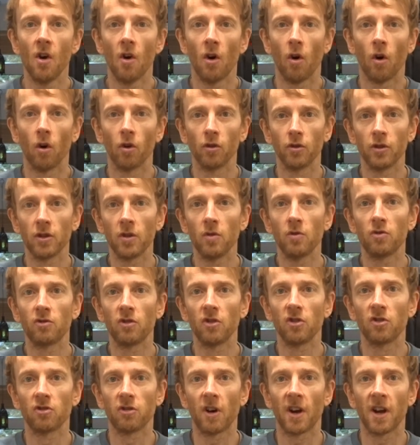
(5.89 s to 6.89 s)
or
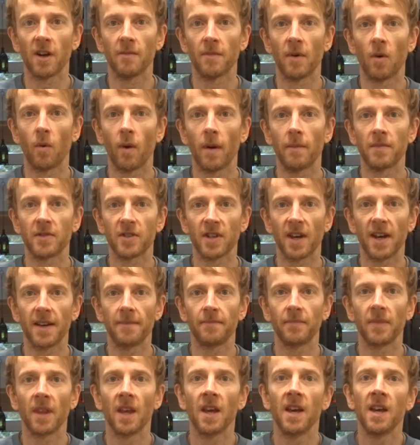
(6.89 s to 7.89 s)
NutriTri on my
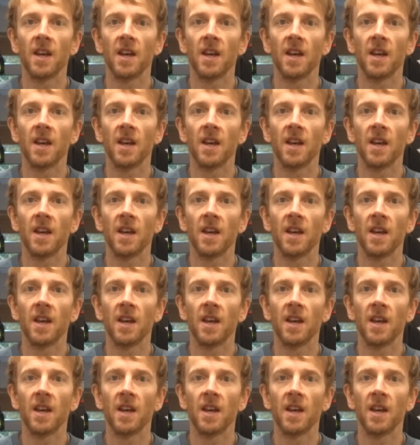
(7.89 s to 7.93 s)
website.